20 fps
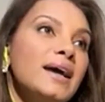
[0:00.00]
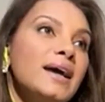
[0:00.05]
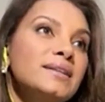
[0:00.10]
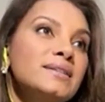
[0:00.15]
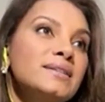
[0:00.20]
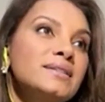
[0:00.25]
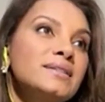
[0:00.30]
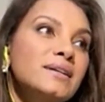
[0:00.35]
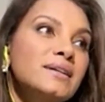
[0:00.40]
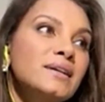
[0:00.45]

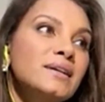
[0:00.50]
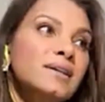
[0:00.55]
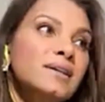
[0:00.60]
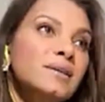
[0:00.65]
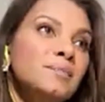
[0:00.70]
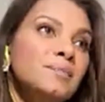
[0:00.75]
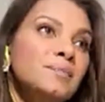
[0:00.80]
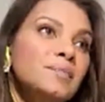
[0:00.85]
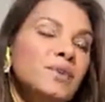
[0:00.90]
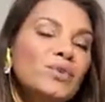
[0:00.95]
And
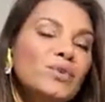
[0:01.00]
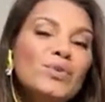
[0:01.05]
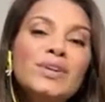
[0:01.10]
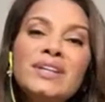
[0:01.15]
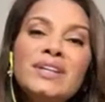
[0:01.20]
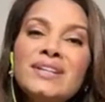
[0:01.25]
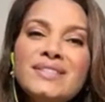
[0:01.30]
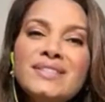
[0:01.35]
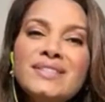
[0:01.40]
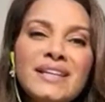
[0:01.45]

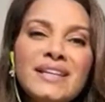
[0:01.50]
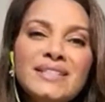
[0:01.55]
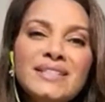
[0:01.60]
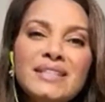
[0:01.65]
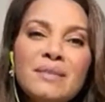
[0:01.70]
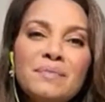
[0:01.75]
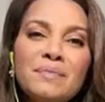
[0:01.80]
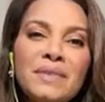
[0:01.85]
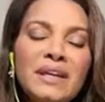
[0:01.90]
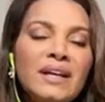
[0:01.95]
critics say
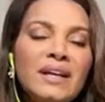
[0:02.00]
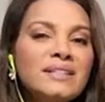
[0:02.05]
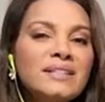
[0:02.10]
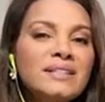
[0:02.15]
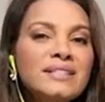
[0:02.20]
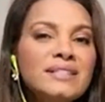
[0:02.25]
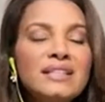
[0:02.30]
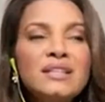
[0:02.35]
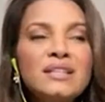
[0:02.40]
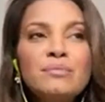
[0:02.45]
something, I'll
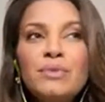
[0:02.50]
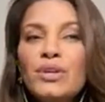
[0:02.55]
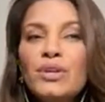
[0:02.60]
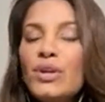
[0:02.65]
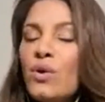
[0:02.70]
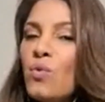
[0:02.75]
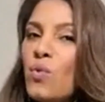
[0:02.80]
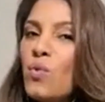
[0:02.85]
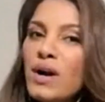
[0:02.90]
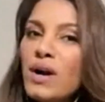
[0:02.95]
tell them, you
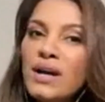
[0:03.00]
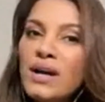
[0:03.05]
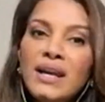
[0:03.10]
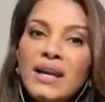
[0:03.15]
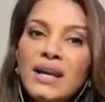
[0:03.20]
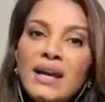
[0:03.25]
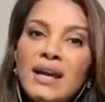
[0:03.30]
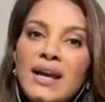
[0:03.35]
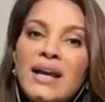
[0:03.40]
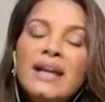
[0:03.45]
know what?
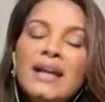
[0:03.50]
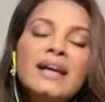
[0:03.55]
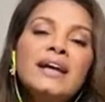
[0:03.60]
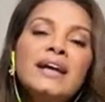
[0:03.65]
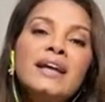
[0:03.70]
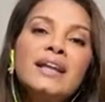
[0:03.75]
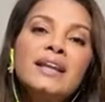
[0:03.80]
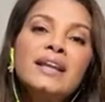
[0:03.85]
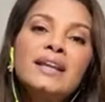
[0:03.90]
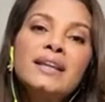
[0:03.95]

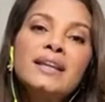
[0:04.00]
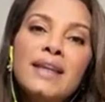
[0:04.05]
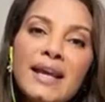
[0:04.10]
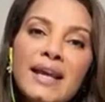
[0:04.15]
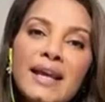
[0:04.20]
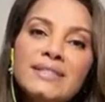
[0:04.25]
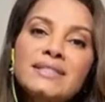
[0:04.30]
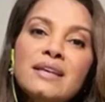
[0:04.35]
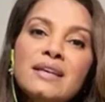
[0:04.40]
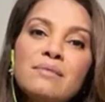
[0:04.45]

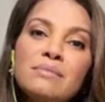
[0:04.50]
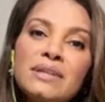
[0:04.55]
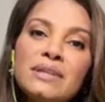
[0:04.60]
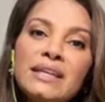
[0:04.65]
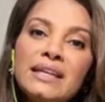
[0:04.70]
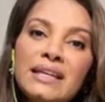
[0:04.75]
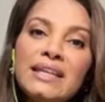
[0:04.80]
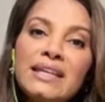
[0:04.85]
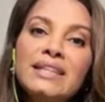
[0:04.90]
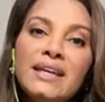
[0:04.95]
Let
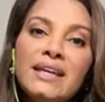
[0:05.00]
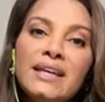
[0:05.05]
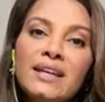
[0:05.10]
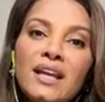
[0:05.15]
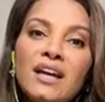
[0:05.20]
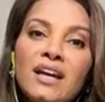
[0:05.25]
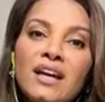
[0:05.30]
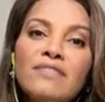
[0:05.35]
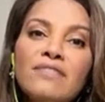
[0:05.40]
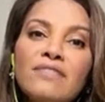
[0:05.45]
somebody lead their
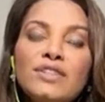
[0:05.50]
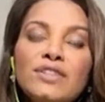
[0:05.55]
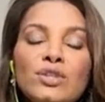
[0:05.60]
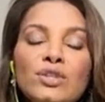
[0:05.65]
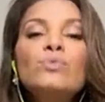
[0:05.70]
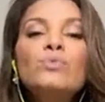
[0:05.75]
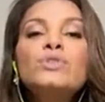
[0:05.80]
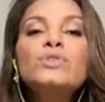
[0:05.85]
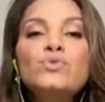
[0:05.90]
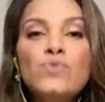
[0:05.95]
life and do
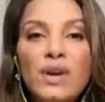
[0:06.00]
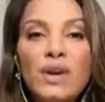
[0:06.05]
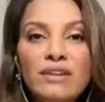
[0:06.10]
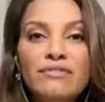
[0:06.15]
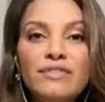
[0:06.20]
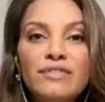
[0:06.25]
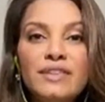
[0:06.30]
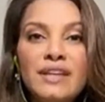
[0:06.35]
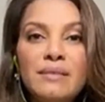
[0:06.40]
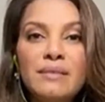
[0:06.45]
what's right
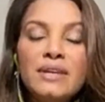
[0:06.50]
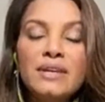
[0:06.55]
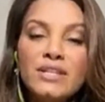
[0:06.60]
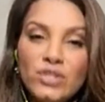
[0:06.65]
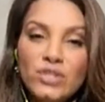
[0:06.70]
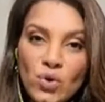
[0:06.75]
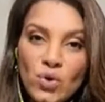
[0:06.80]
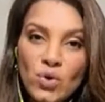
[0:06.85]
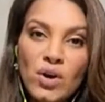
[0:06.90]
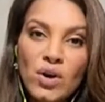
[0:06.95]
for them.
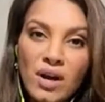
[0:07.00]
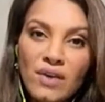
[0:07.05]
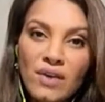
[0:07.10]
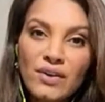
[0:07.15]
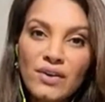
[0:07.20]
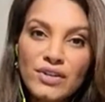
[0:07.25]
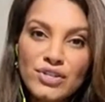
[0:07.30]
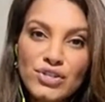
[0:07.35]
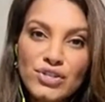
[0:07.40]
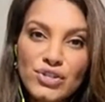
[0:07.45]
Is your
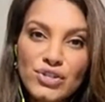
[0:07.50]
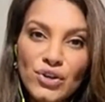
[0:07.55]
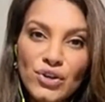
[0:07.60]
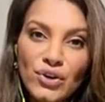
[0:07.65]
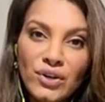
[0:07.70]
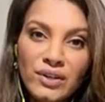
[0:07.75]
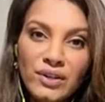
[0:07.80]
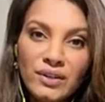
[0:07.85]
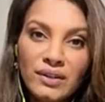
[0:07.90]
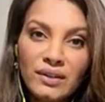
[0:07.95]
car
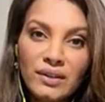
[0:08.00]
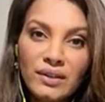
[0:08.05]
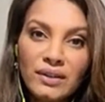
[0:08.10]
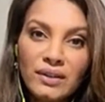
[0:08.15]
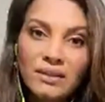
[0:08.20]
insured?